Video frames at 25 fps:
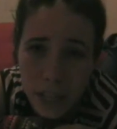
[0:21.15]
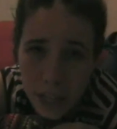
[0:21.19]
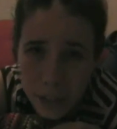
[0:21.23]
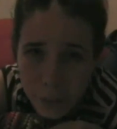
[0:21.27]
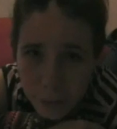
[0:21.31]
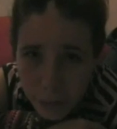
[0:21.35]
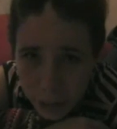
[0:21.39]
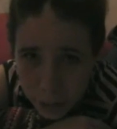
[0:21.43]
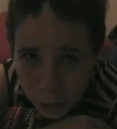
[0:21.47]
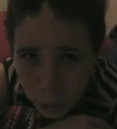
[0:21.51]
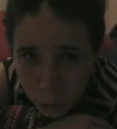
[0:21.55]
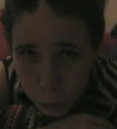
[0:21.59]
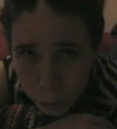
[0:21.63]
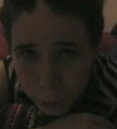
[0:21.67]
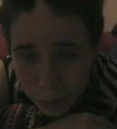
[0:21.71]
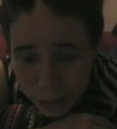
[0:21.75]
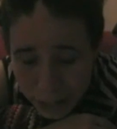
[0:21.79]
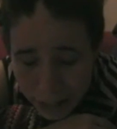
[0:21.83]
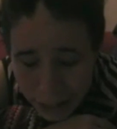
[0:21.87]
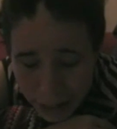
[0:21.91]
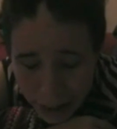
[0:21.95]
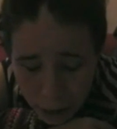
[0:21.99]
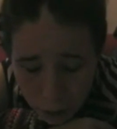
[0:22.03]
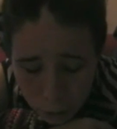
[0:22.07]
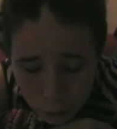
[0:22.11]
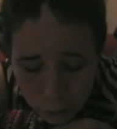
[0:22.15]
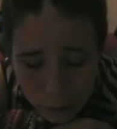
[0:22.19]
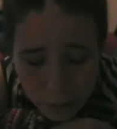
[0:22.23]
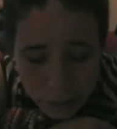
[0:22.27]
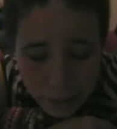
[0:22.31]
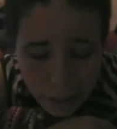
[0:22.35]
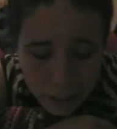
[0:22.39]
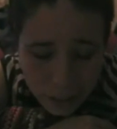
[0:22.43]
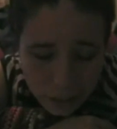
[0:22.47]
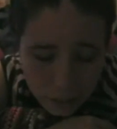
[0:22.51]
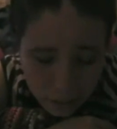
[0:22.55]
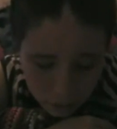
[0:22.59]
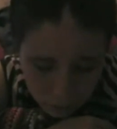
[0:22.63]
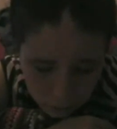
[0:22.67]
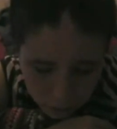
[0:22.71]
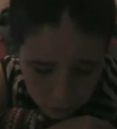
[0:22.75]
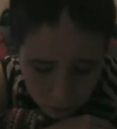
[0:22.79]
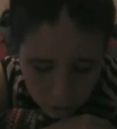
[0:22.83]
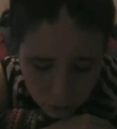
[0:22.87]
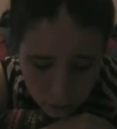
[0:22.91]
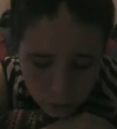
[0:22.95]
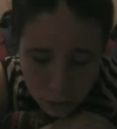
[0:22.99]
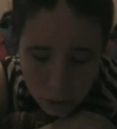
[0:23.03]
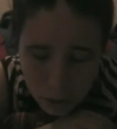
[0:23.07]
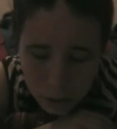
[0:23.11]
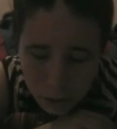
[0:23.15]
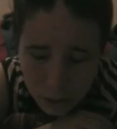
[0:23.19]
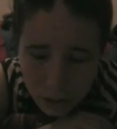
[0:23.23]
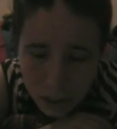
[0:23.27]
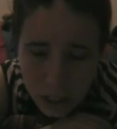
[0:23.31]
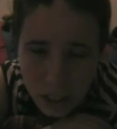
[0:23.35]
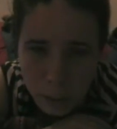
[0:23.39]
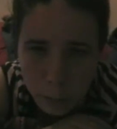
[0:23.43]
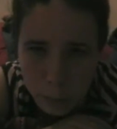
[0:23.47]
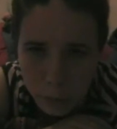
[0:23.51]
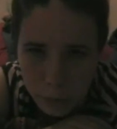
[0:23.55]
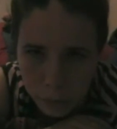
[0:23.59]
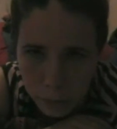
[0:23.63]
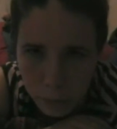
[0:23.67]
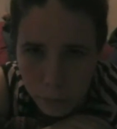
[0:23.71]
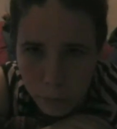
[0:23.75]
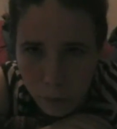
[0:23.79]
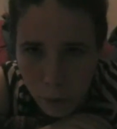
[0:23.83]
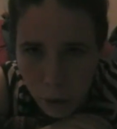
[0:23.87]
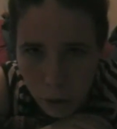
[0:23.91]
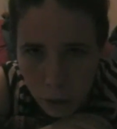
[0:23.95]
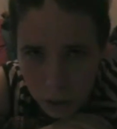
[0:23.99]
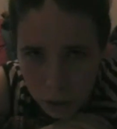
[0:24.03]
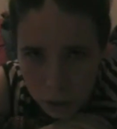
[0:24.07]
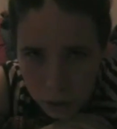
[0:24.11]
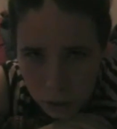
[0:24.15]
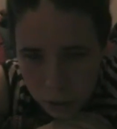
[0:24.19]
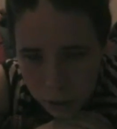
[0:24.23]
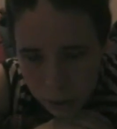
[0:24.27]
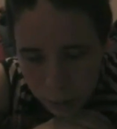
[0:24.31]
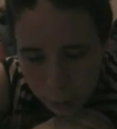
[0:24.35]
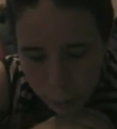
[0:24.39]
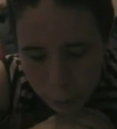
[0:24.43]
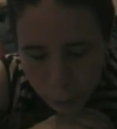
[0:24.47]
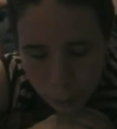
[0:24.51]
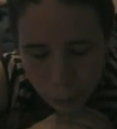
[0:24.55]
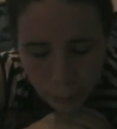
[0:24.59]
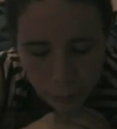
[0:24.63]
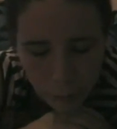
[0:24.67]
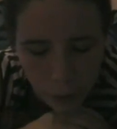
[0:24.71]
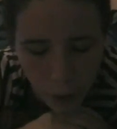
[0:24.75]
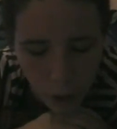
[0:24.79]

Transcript: if I zoom in and out, that is to keep it from falling asleep.